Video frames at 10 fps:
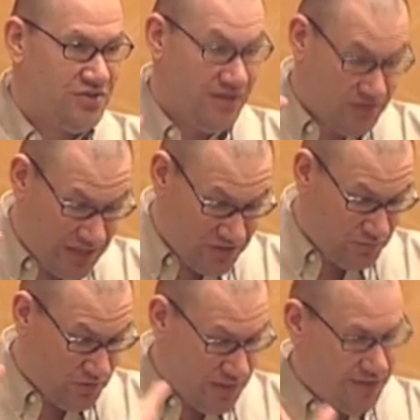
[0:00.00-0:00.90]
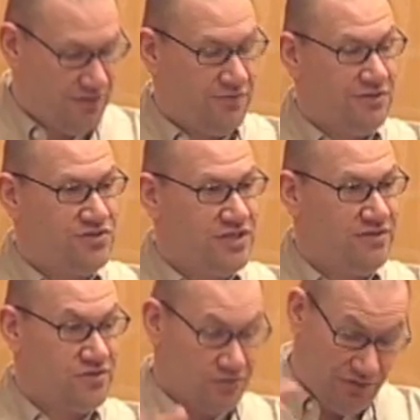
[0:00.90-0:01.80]
So you have to actually put in their real
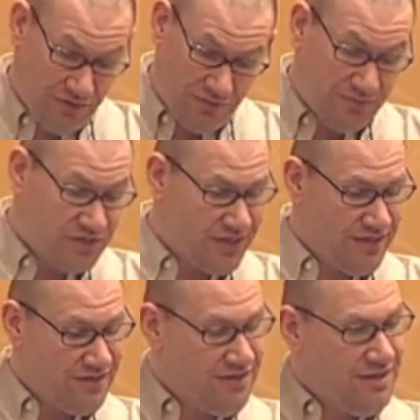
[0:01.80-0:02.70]
stuff. So go to their website,